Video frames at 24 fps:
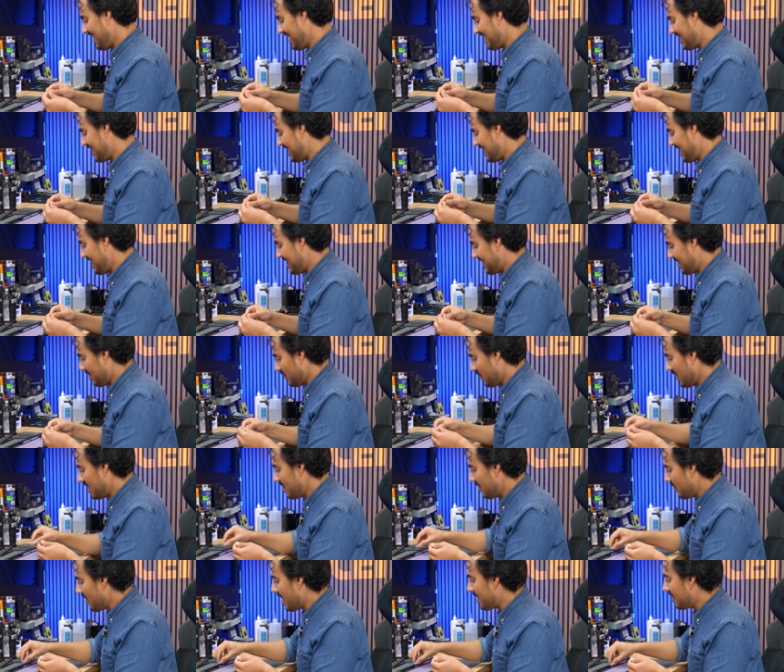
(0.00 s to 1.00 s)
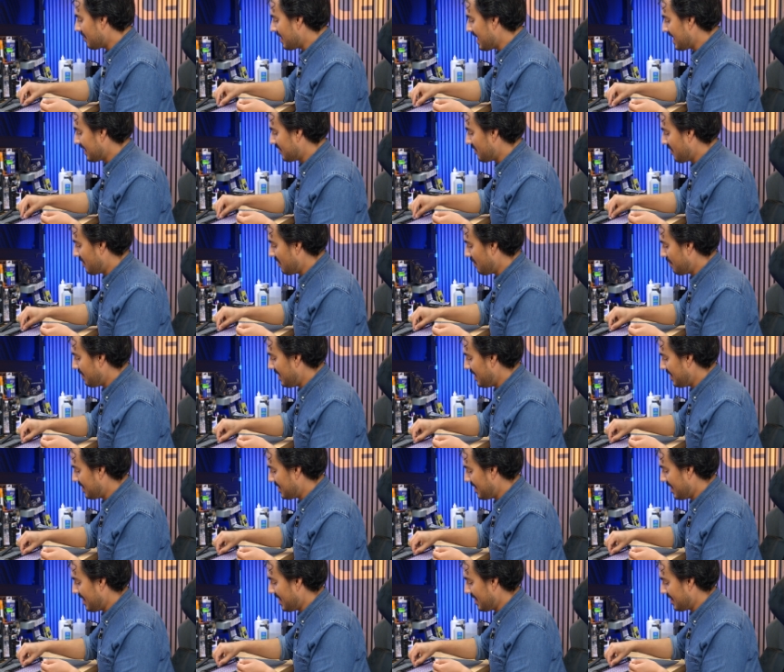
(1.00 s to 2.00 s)
That's it's the way you interact with your
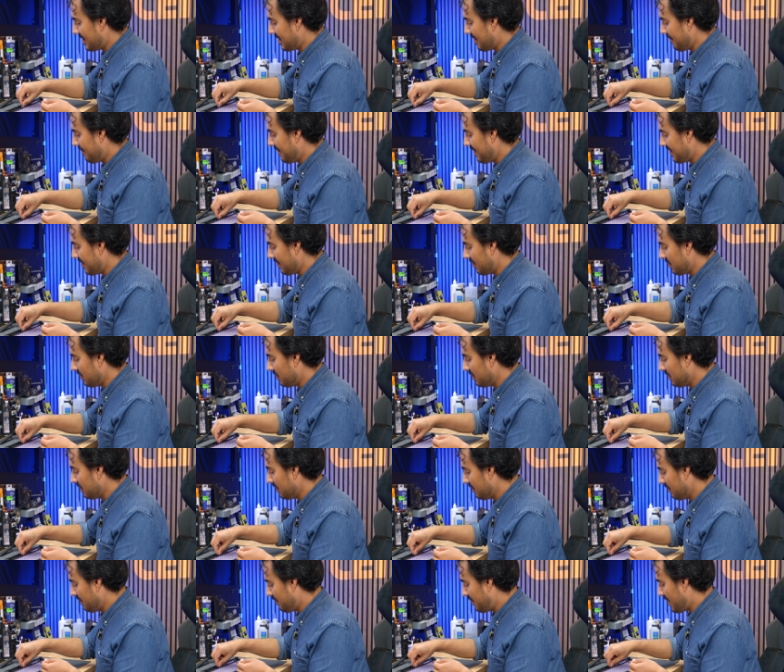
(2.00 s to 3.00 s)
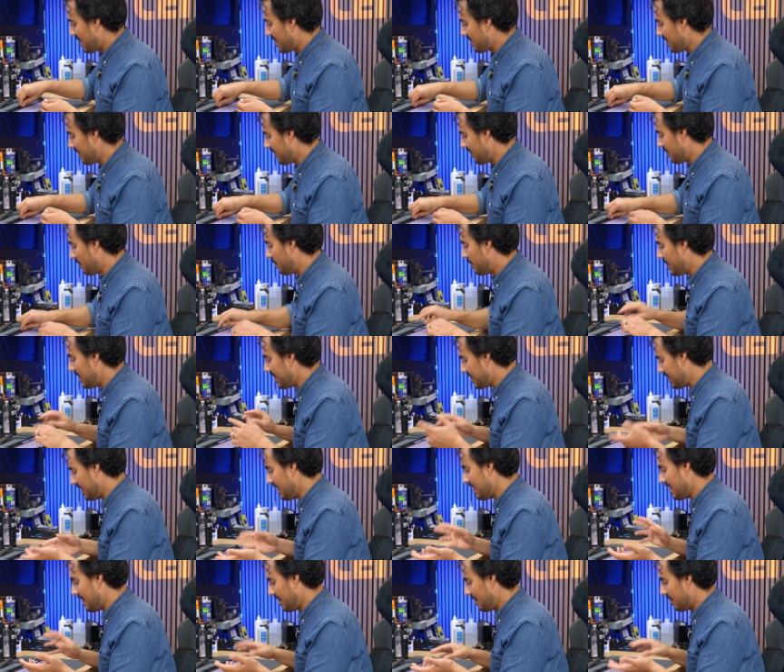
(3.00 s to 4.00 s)
PC. It's the physical part of your
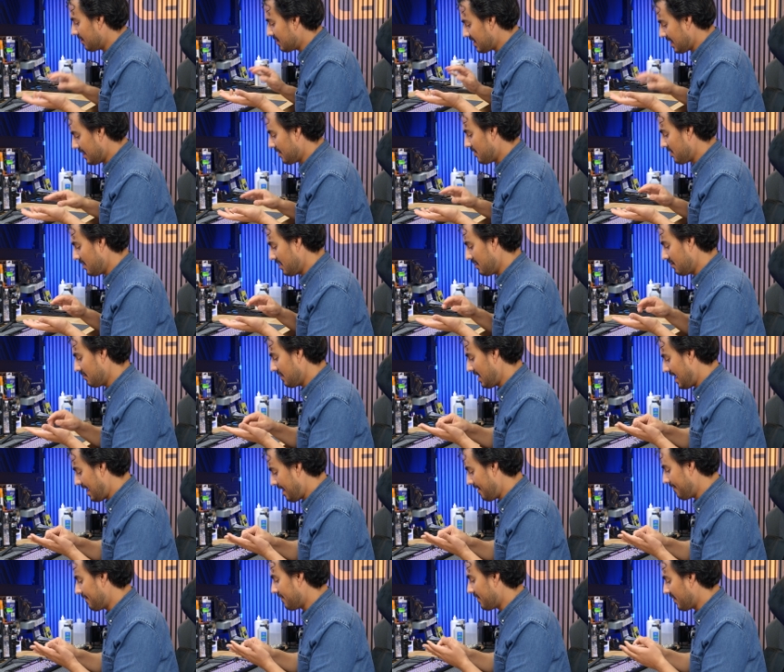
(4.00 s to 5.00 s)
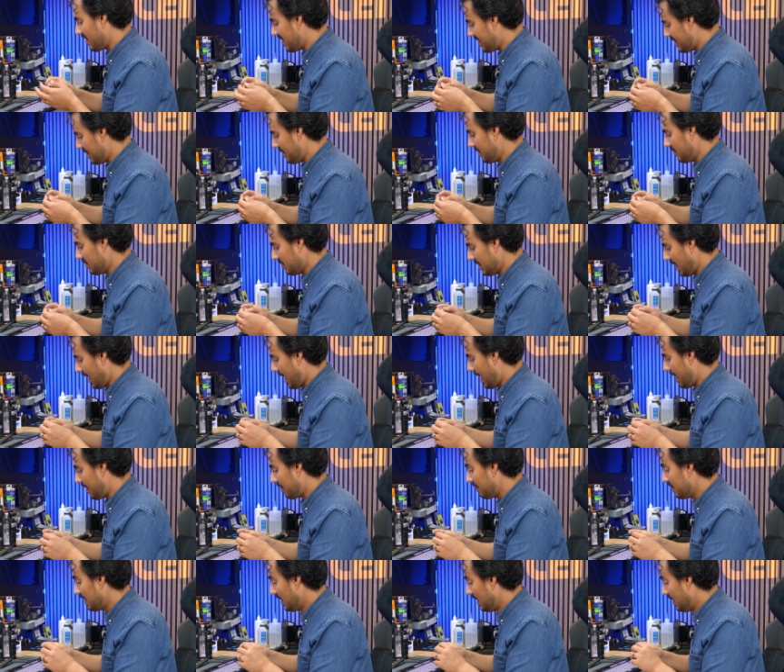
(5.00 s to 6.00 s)
PC that you're touching every single day,
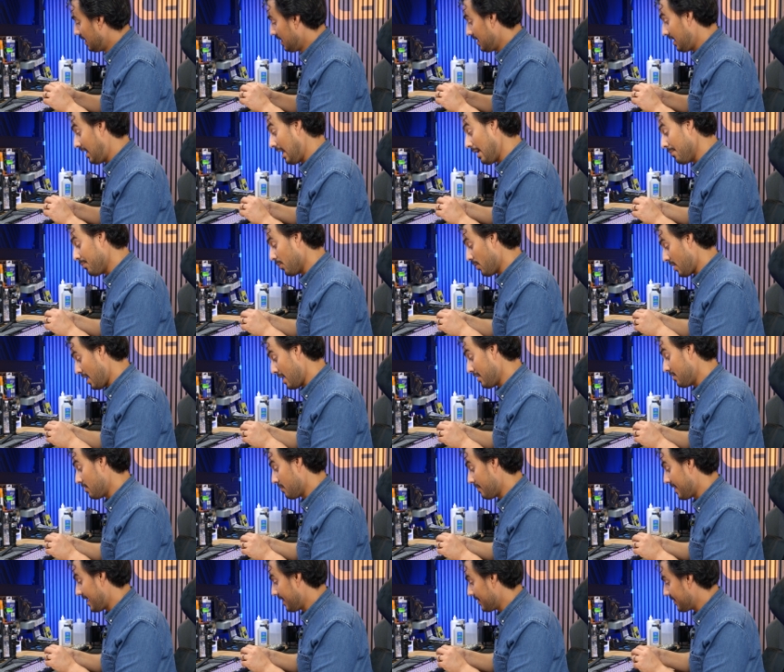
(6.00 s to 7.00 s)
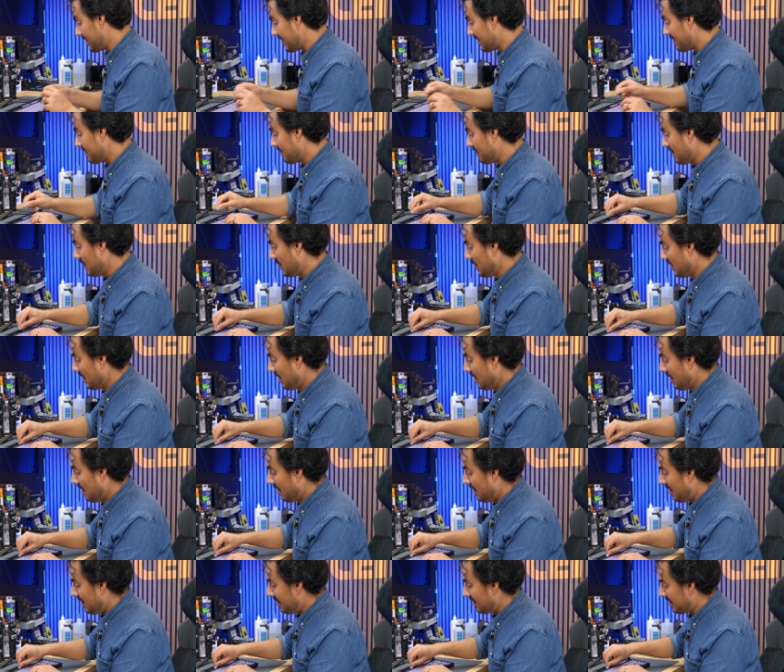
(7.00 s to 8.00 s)
keyboard and your mouse.
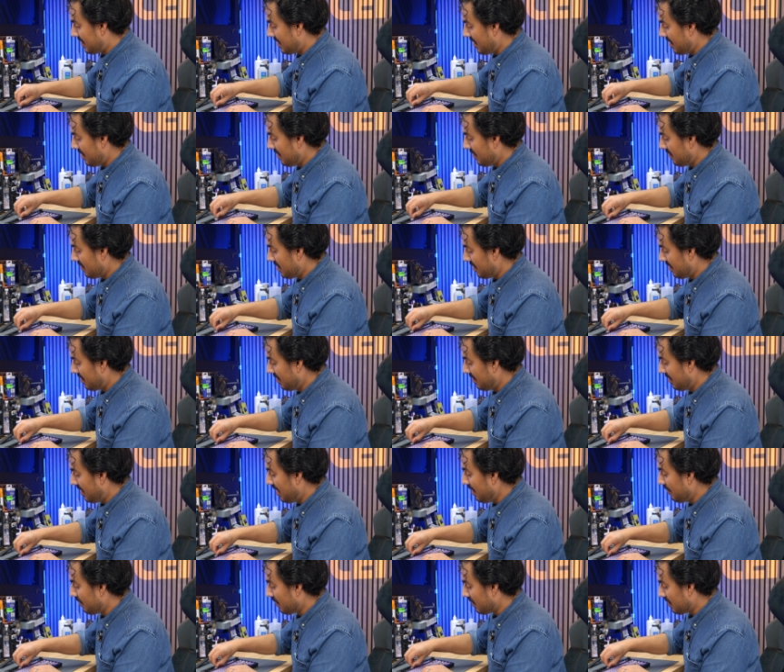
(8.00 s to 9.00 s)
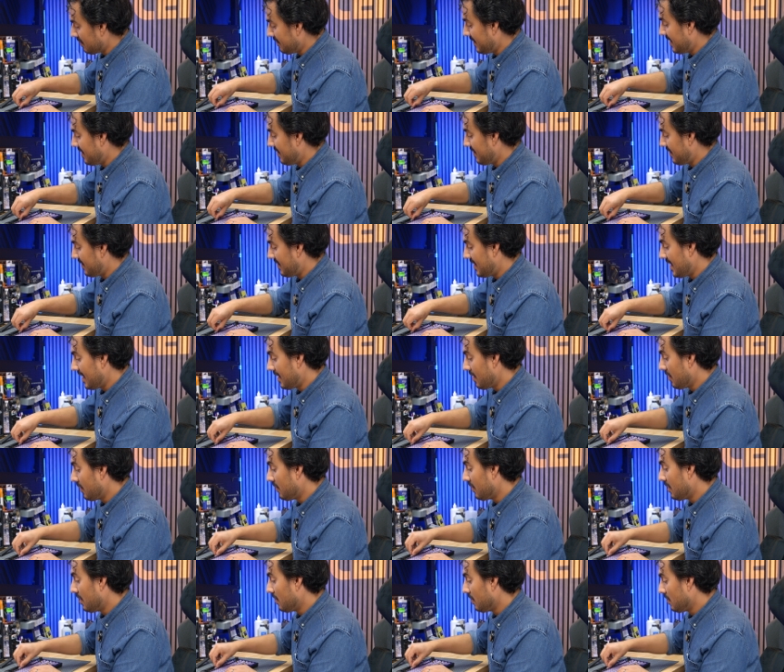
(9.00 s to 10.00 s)
And so a good keyboard and mouse, they
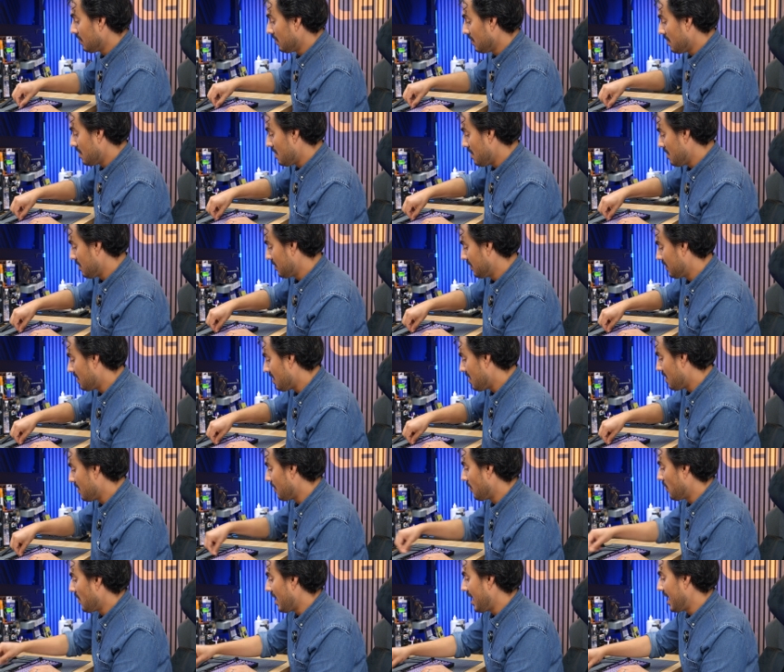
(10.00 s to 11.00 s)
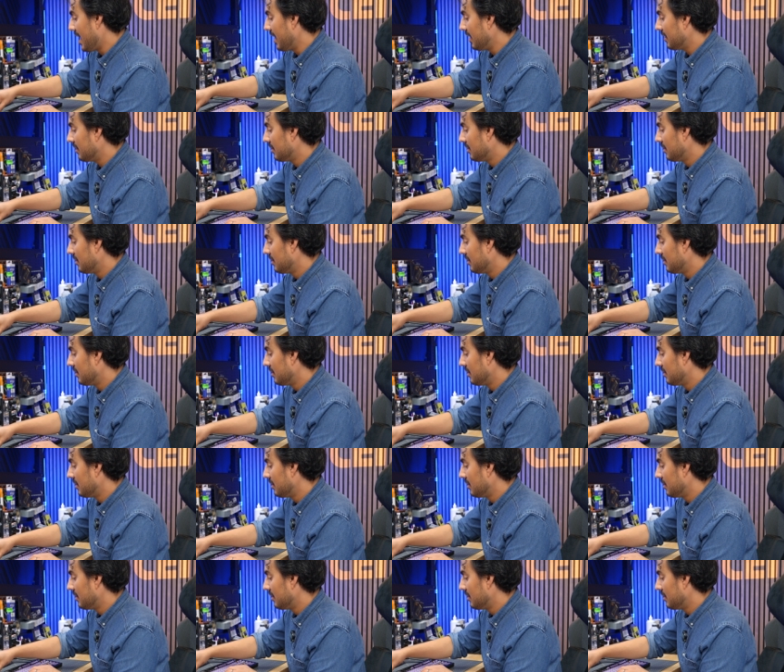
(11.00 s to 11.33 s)
go a long, long way.